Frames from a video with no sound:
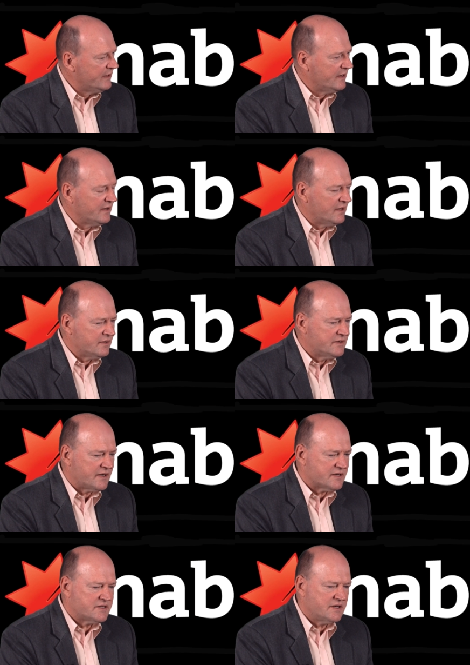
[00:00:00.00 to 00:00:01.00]
Yeah,
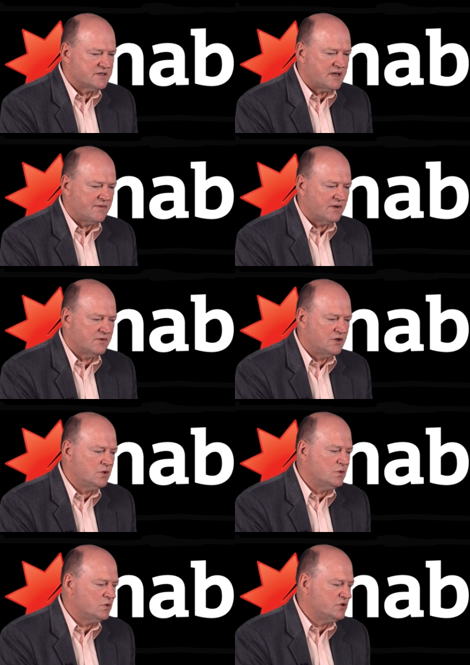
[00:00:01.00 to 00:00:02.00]
data centers have a
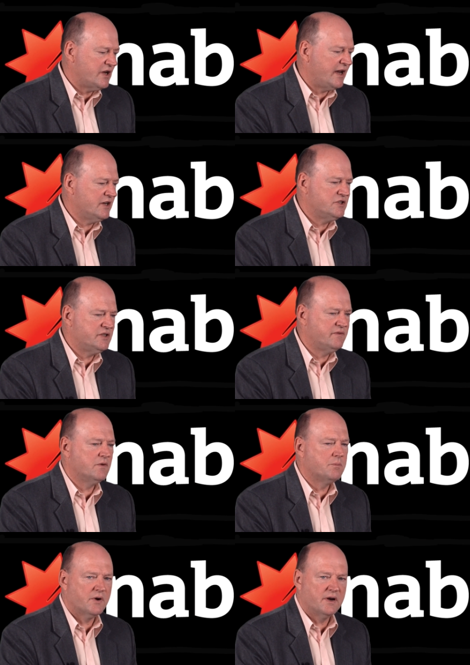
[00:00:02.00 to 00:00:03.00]
huge energy
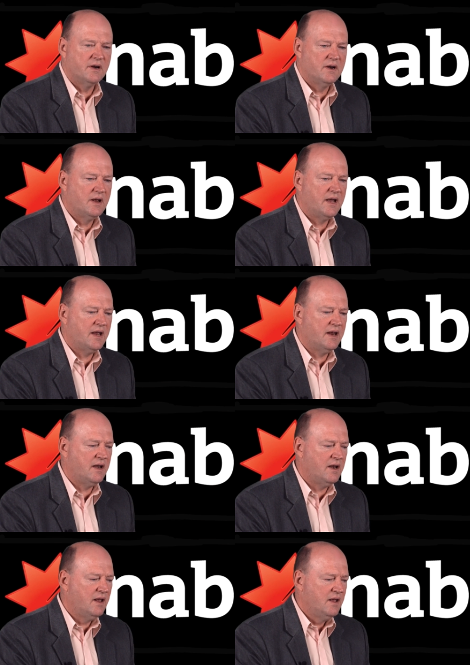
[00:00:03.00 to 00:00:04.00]
footprint,
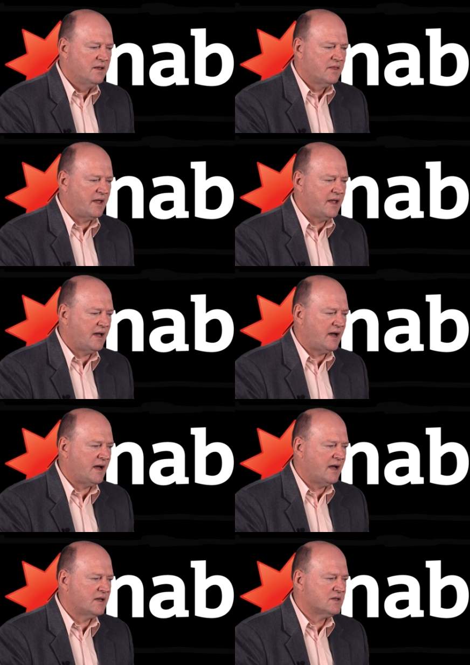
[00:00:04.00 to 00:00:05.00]
and they
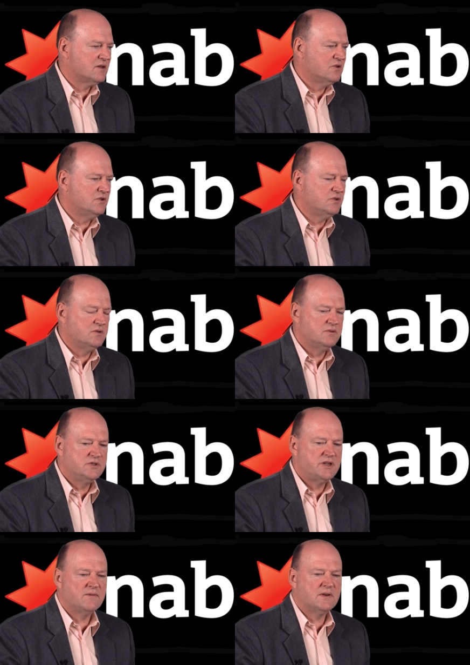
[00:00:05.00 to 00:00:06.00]
are
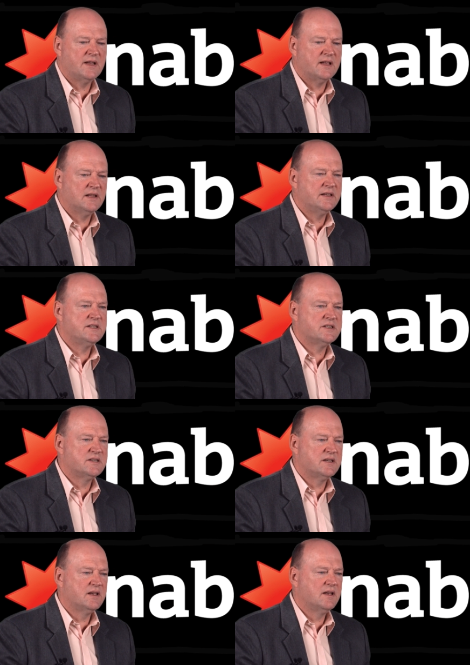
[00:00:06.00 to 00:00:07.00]
generally at
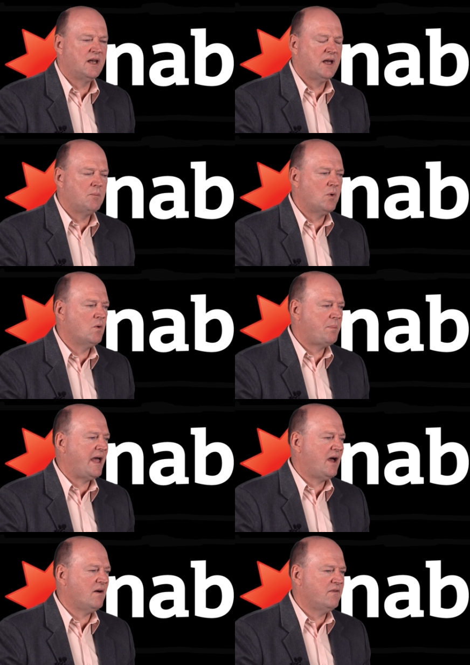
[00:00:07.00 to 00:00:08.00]
least more
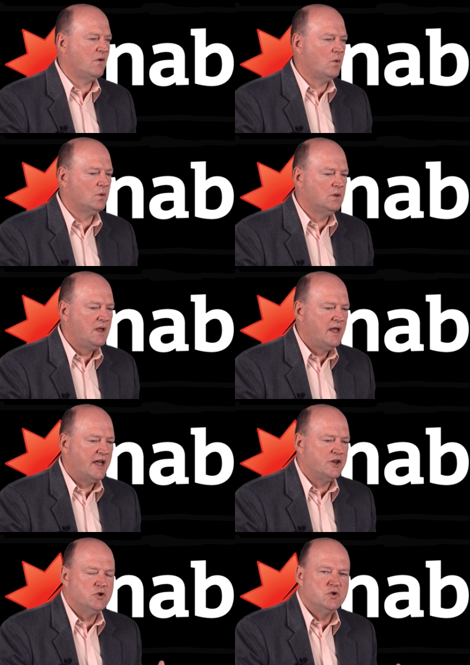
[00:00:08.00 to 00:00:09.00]
powerful
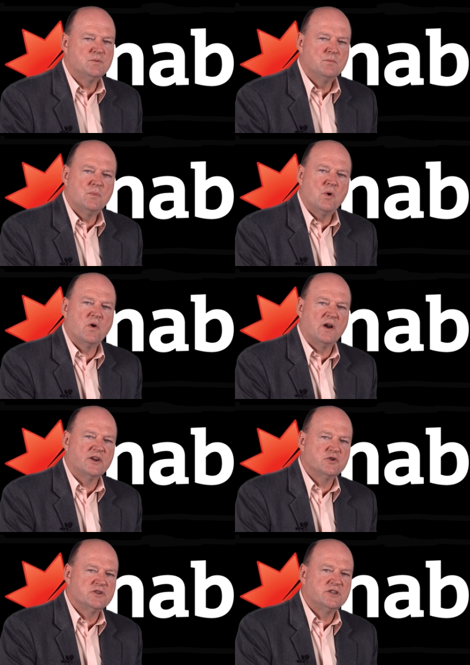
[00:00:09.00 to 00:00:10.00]
and use more
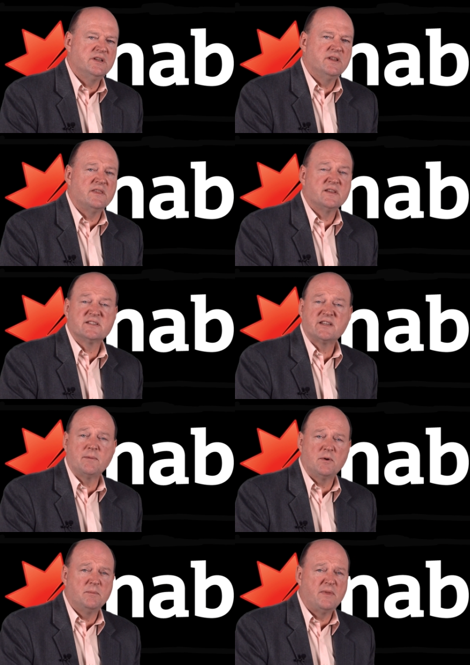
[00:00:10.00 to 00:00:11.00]
electricity than the
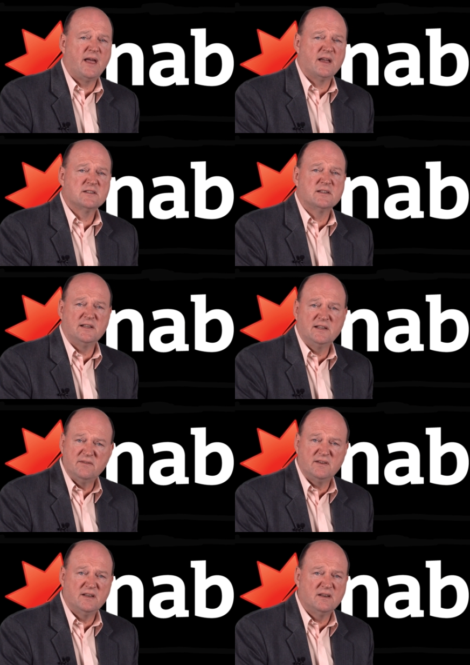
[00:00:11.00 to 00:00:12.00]
suburb they actually
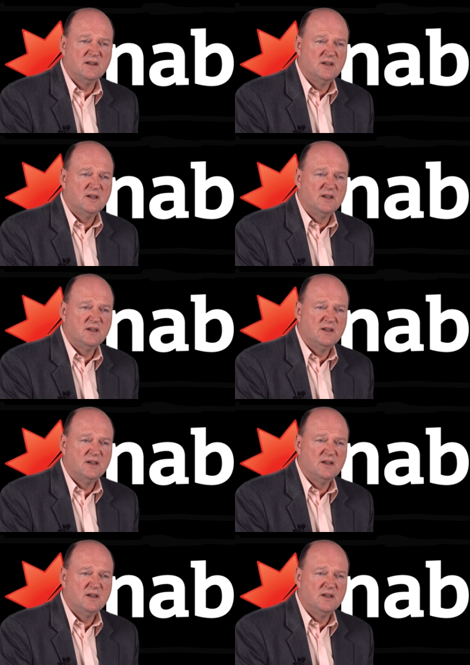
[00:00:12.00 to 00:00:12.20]
live in.